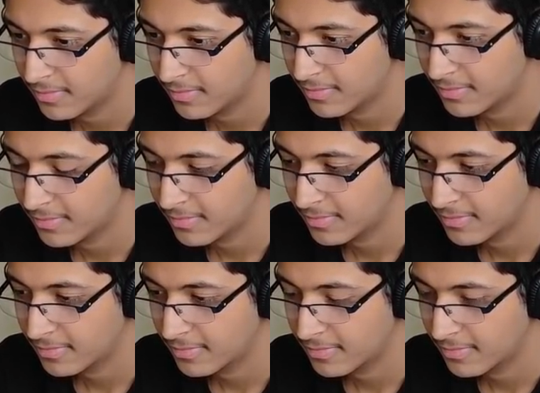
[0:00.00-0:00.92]

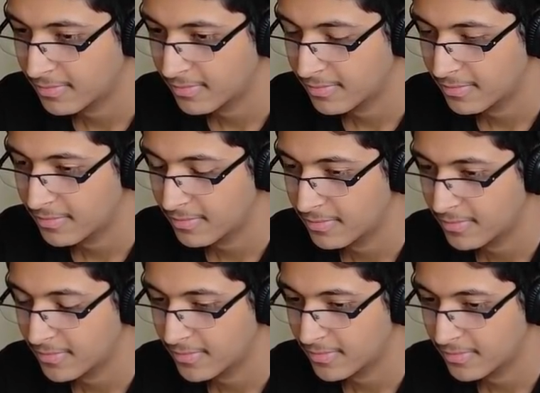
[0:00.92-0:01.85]

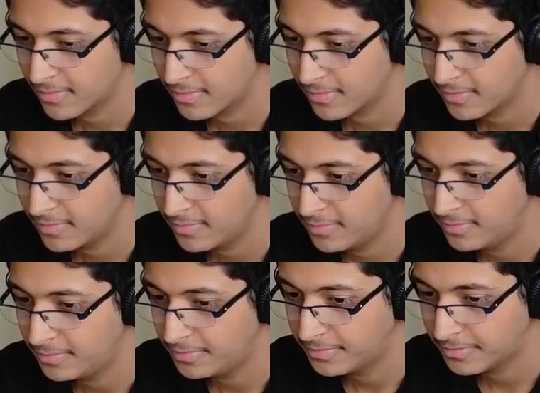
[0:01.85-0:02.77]

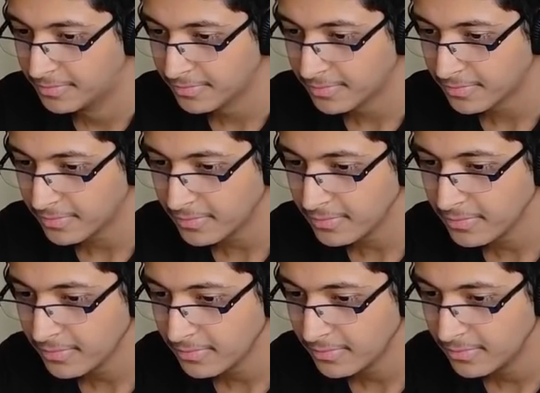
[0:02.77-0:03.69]

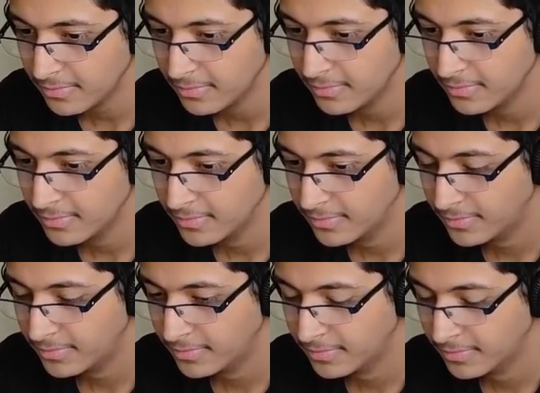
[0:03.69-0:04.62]

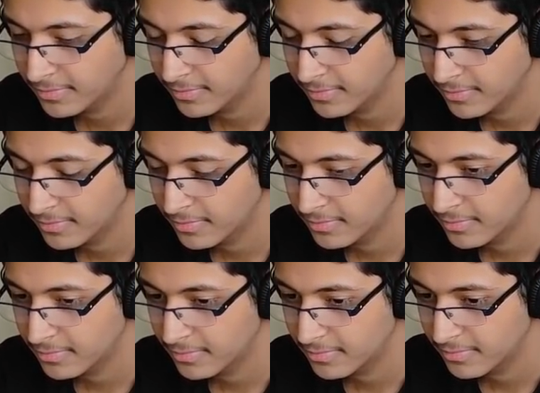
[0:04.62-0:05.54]

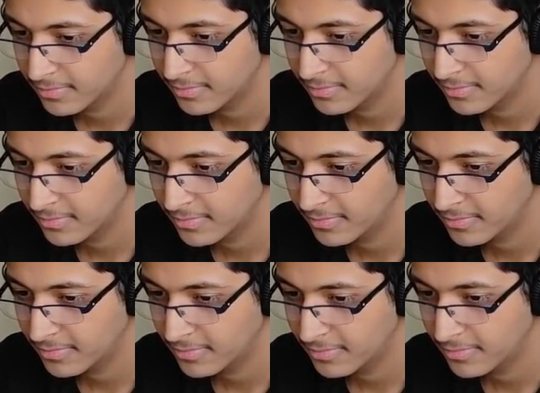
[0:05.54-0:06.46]

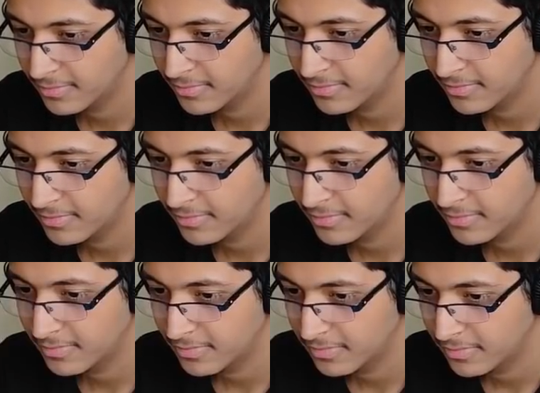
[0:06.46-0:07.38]

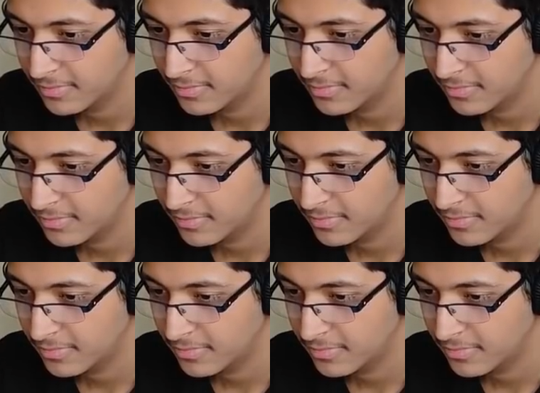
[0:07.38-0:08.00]
The person shown says nothing.